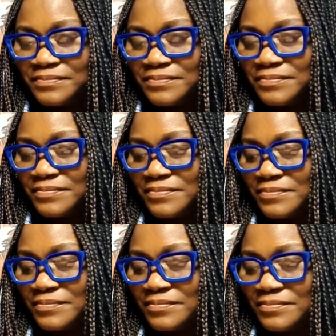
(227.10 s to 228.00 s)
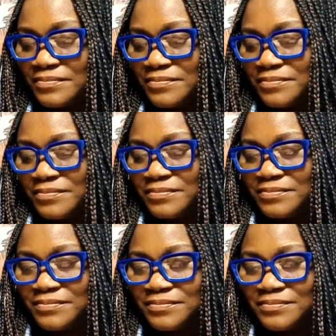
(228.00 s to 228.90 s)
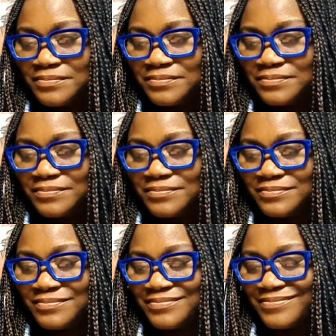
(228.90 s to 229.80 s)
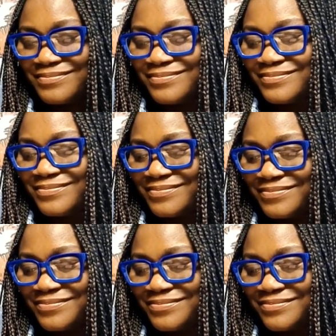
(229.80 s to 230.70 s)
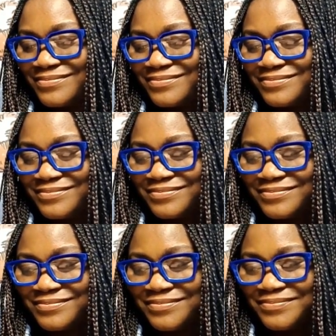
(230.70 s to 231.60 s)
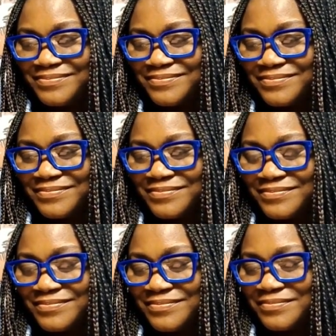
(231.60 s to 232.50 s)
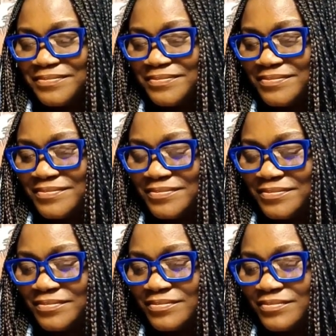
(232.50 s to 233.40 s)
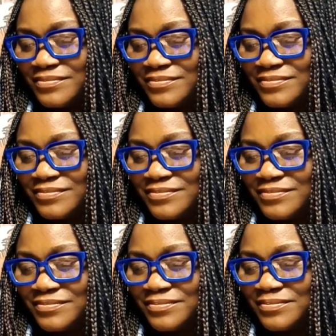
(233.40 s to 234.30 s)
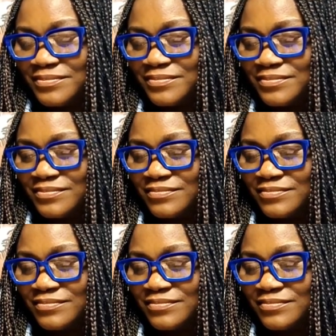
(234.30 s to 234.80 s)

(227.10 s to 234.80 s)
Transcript: Nobody speaks.